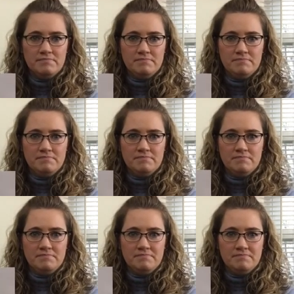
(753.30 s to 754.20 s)

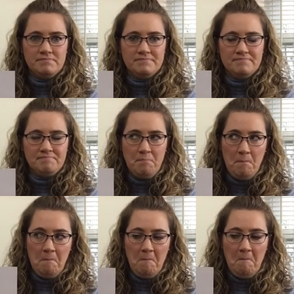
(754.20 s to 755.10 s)

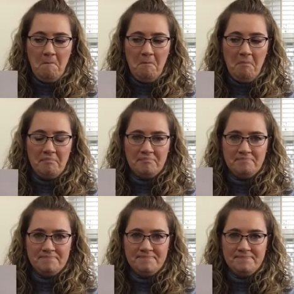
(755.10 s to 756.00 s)

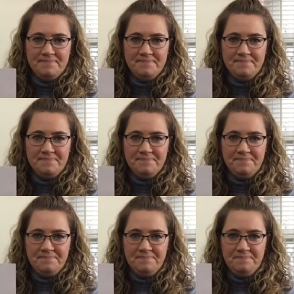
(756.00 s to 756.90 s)

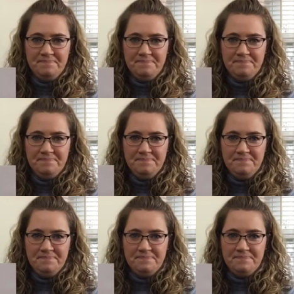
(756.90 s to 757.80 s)
(no one is talking)